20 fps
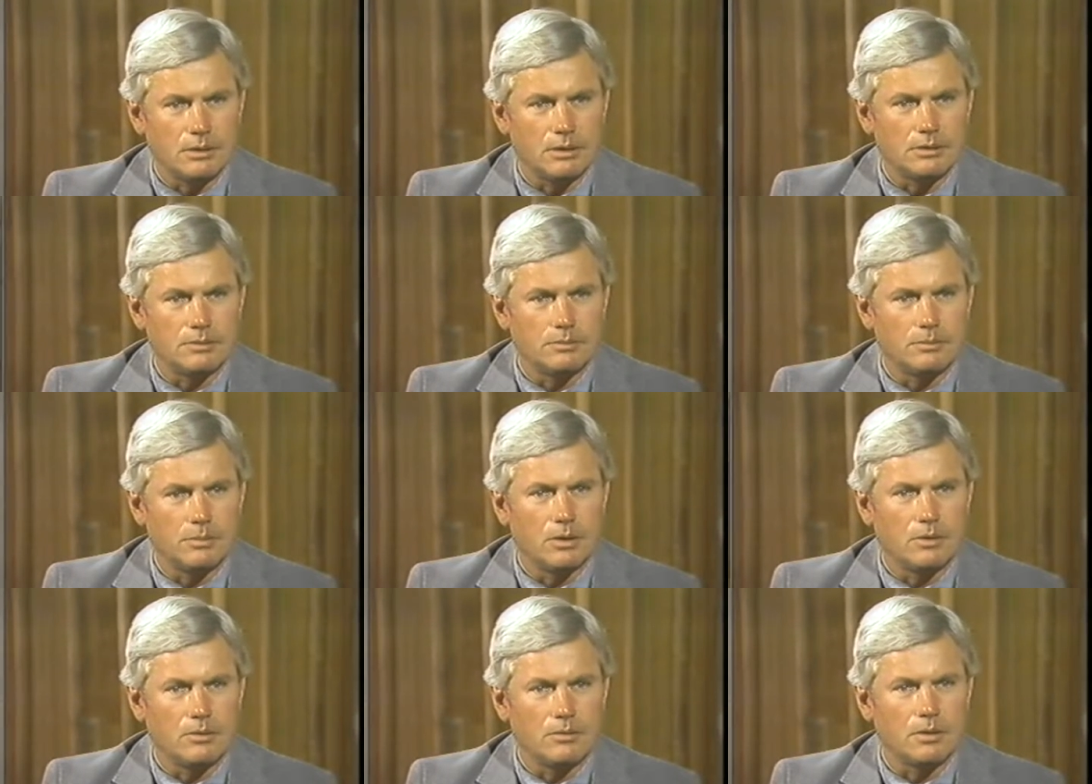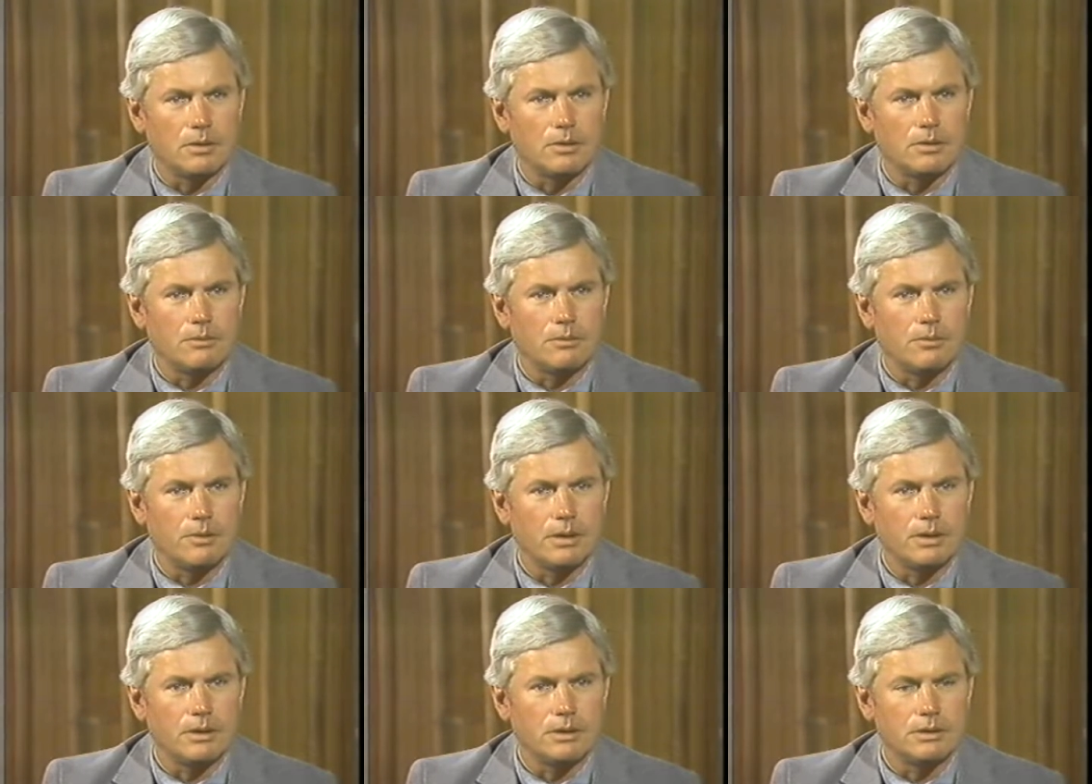that's blown on the
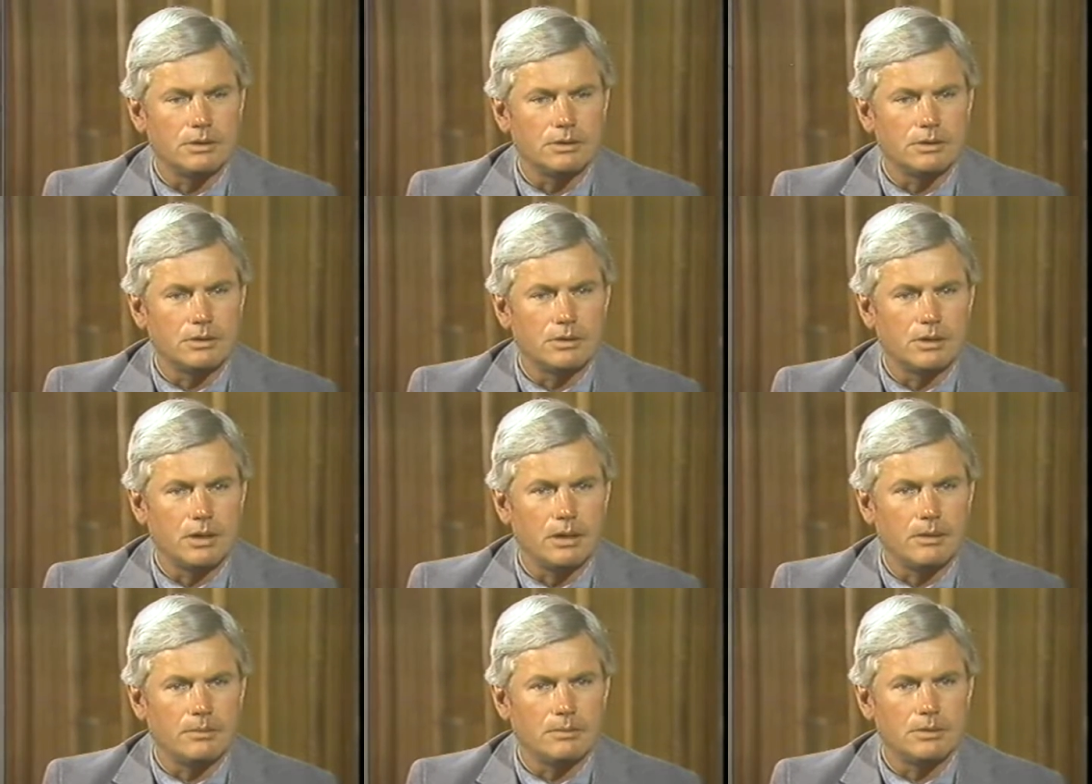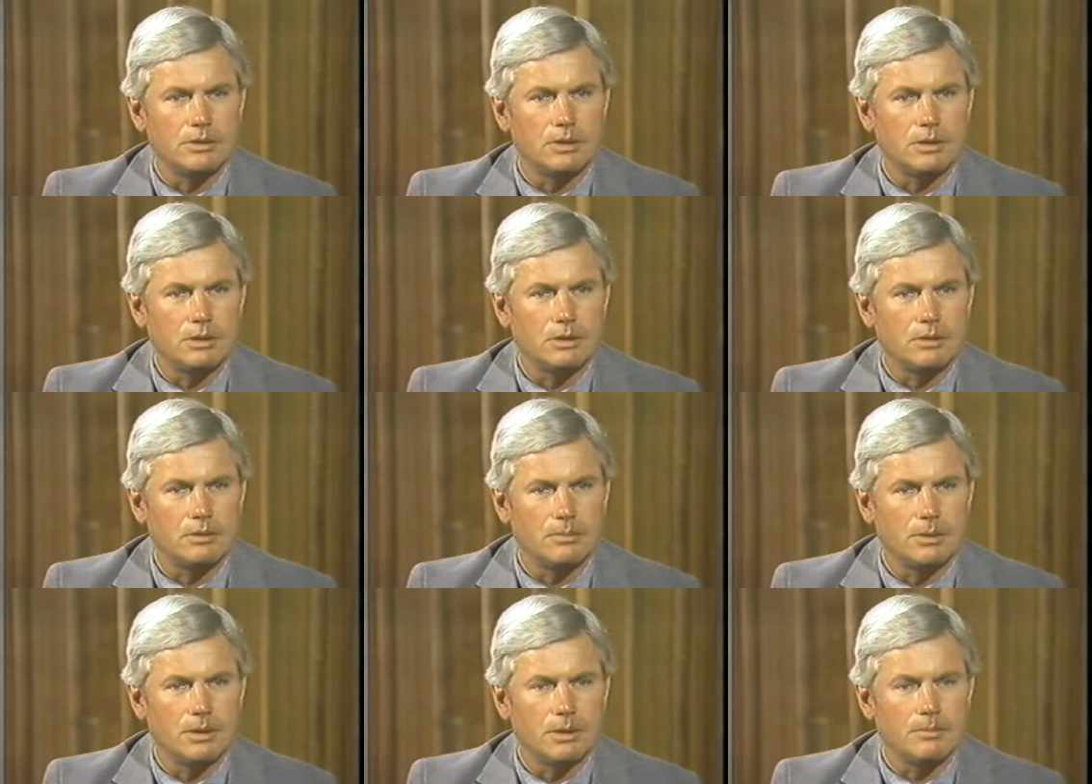wind that's so
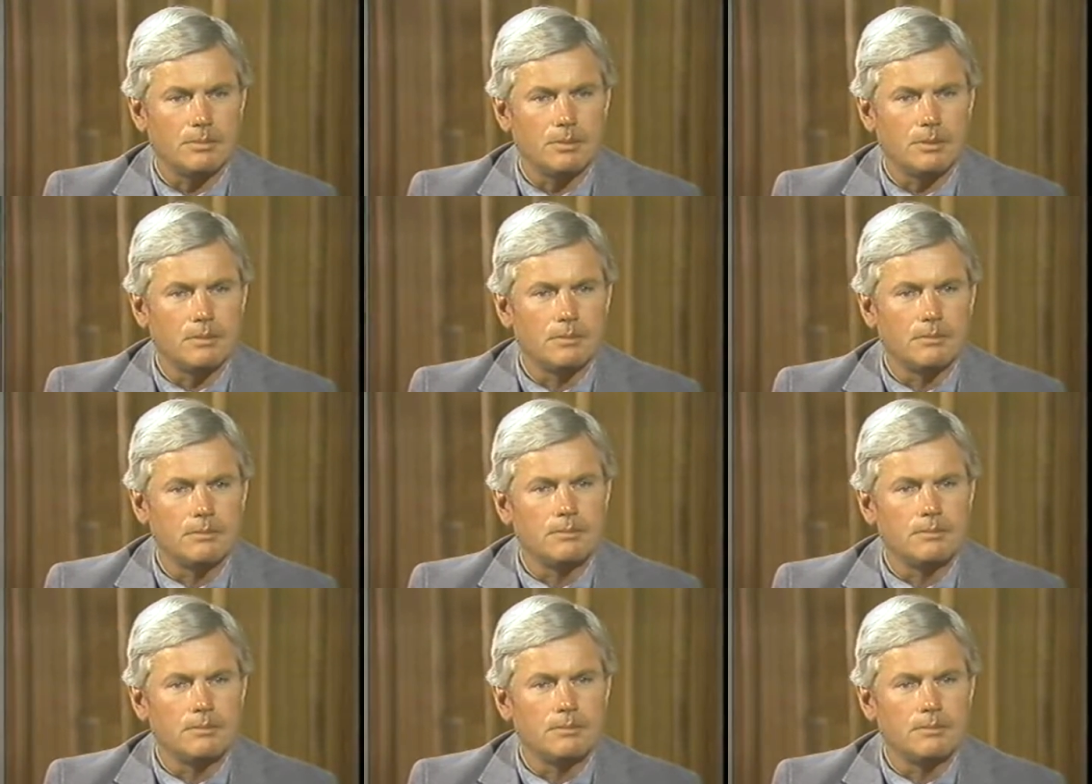damaging to people?